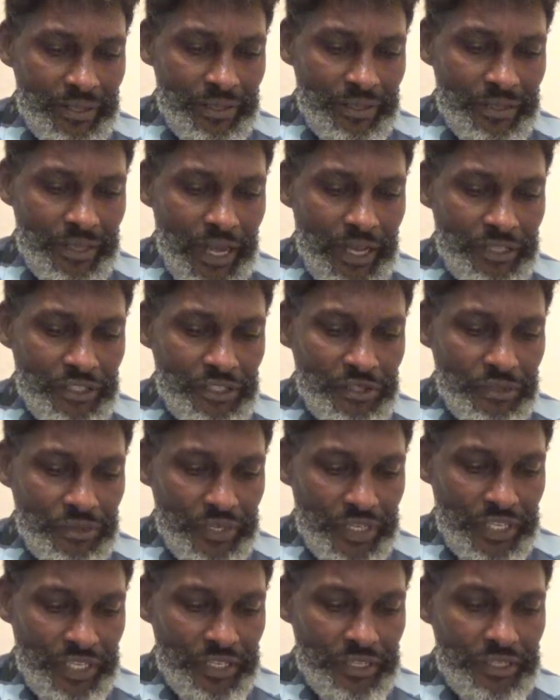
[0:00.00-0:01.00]
not to
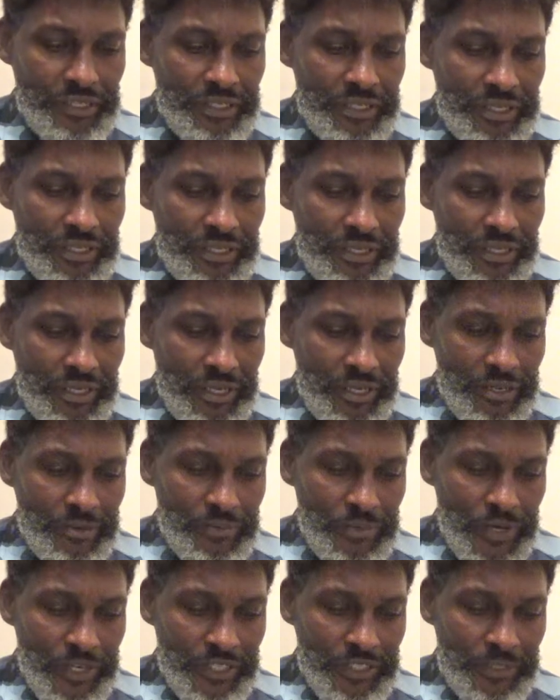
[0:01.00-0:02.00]
his
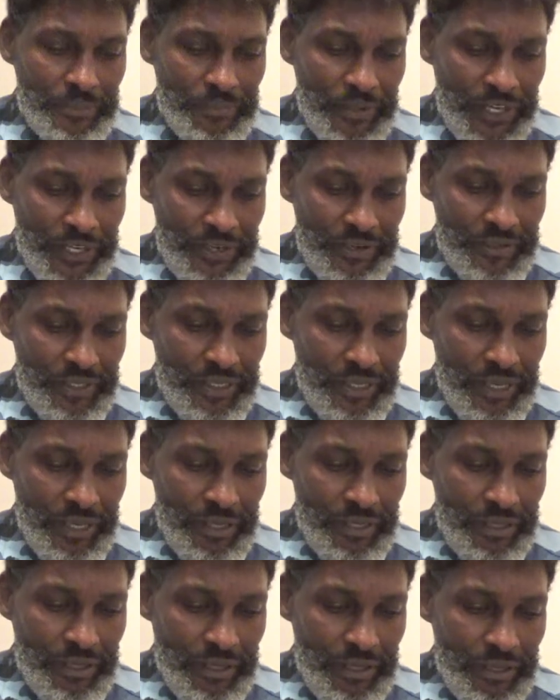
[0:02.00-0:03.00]
prosperity,
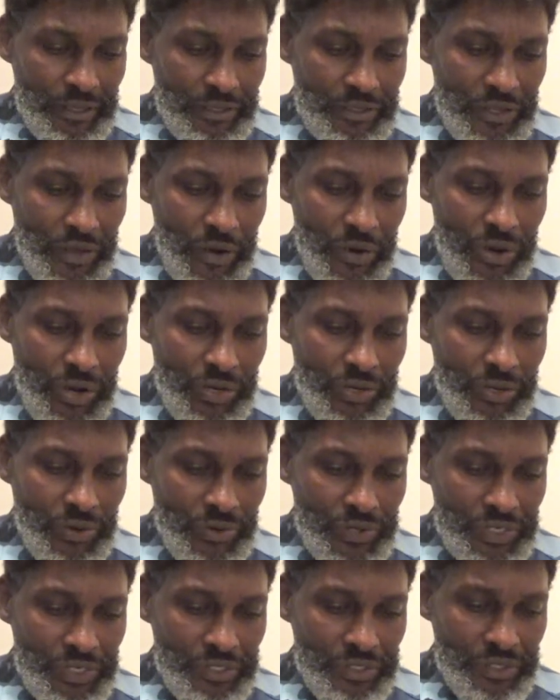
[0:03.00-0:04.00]
nor
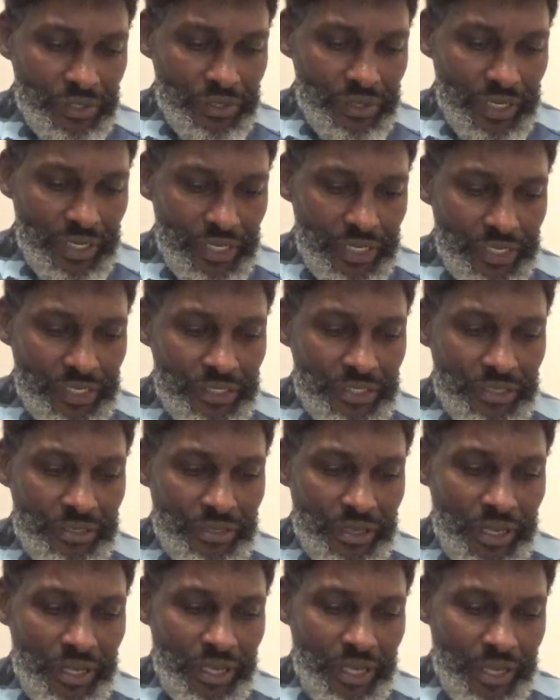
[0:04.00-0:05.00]
according to
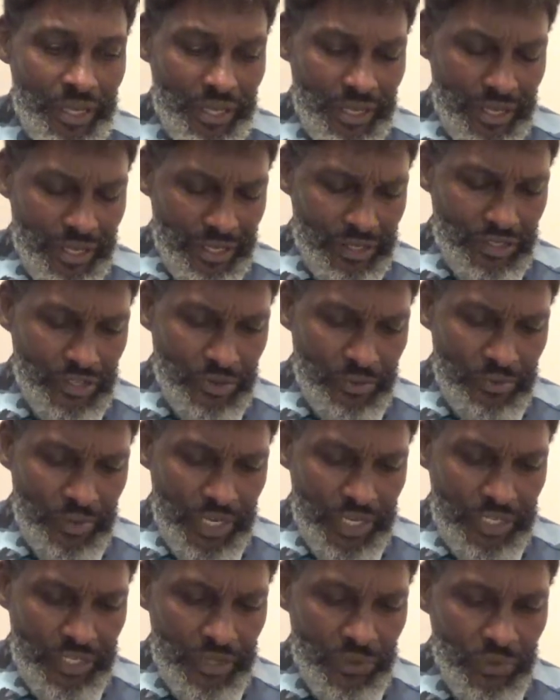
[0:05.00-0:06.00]
his
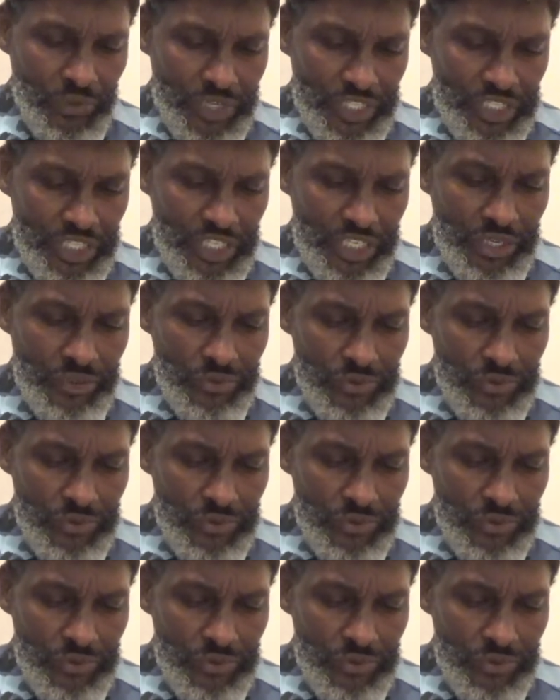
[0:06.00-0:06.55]
dominion which he